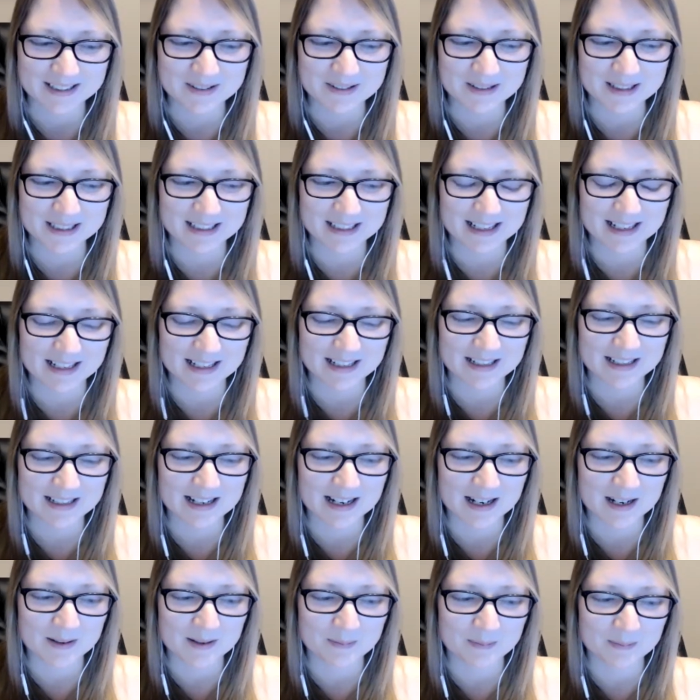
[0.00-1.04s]
know, in, in
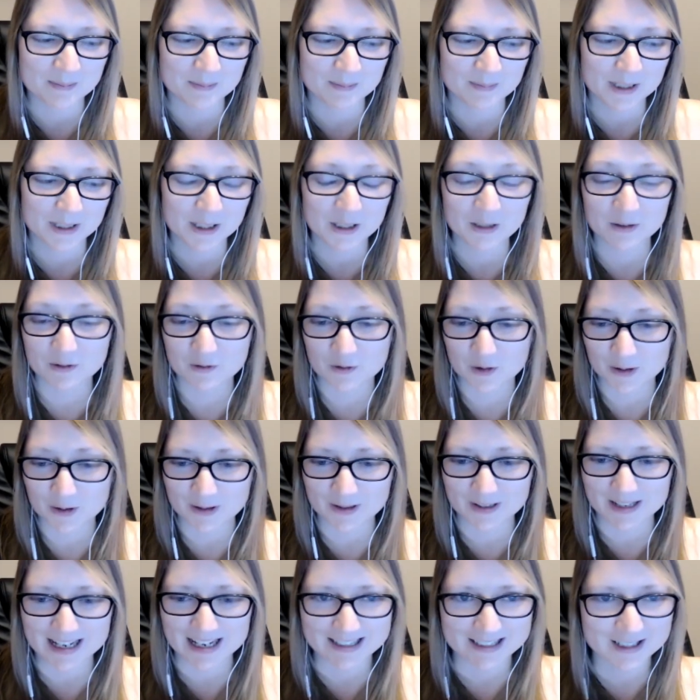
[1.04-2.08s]
um, Q four
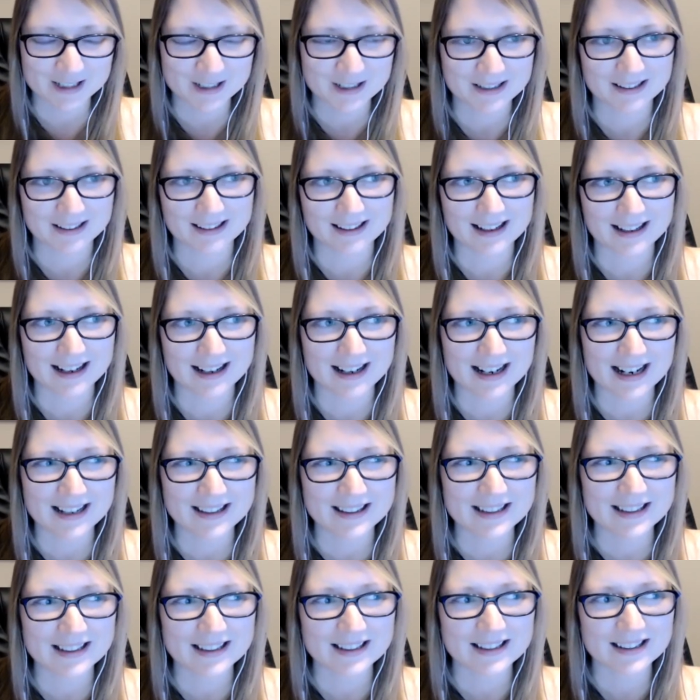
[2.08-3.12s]
last year, I had
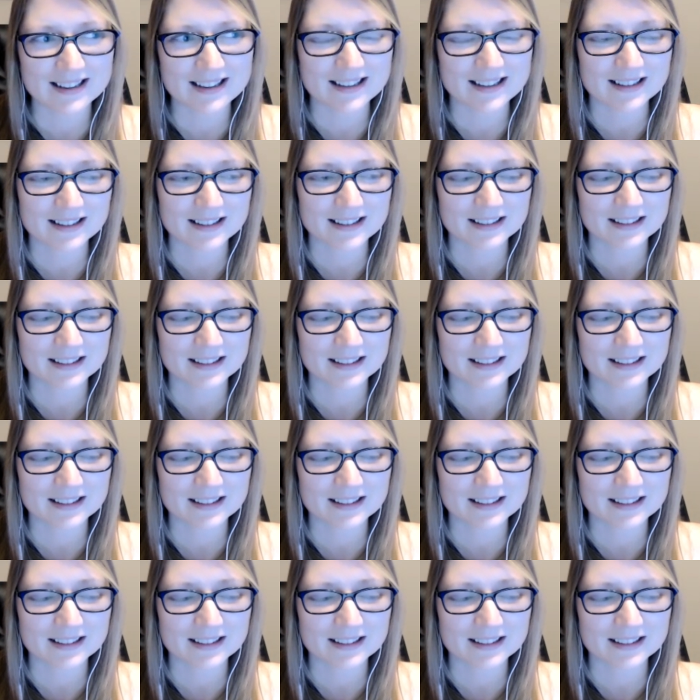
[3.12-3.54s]
this